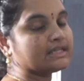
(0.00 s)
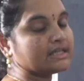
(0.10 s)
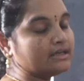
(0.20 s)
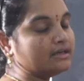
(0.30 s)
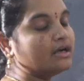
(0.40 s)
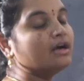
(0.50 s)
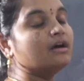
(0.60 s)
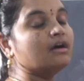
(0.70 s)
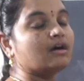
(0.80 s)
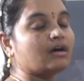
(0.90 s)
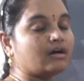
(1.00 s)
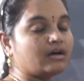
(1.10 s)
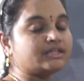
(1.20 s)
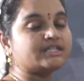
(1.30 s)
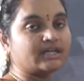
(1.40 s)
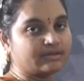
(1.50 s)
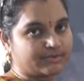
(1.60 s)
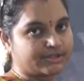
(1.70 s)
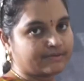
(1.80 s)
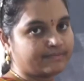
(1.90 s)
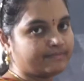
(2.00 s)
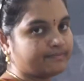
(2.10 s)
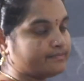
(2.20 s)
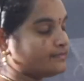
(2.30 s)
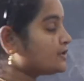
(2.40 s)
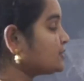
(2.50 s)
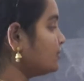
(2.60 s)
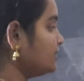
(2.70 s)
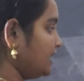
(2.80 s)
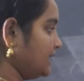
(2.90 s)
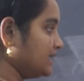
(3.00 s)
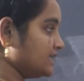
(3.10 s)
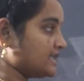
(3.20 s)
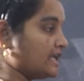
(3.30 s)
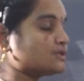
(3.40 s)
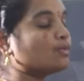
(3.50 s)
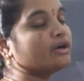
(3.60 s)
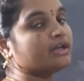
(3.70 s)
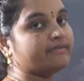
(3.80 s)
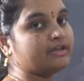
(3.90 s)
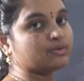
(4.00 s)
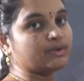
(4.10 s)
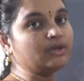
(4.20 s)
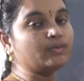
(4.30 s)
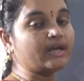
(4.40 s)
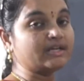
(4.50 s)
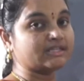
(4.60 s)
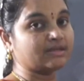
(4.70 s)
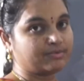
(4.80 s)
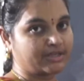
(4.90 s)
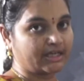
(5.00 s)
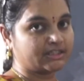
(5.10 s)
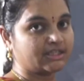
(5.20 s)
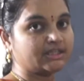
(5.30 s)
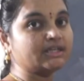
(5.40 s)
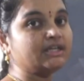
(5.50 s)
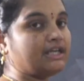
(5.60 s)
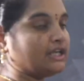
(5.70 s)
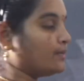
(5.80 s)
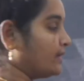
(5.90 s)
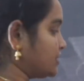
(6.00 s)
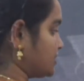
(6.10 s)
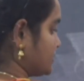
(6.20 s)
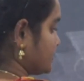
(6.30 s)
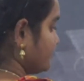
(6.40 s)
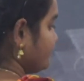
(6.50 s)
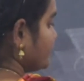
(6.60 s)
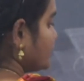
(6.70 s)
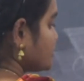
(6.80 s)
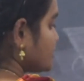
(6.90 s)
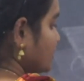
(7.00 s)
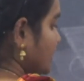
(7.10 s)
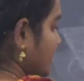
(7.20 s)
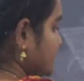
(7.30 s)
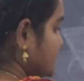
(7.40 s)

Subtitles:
the terms. So in this case, what are we doing? We are subtracting the equations. So let's